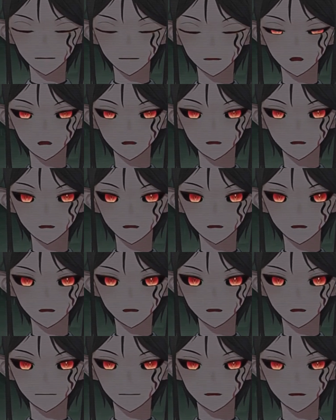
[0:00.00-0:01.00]
but the
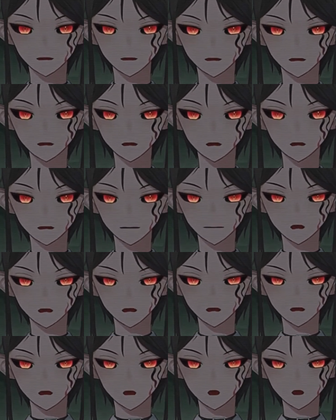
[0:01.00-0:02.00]
dream lingered in my
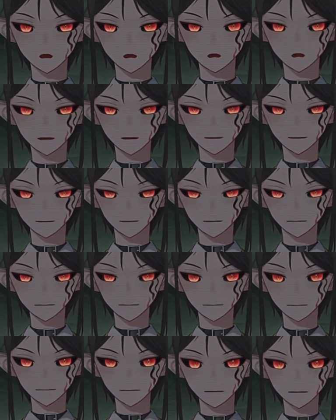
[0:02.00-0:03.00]
mind.
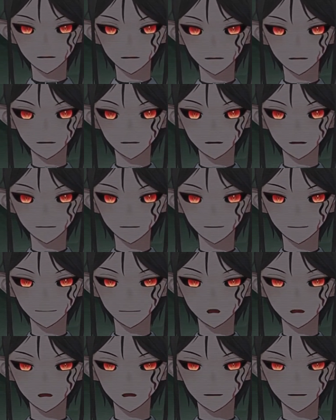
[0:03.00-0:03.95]
It was much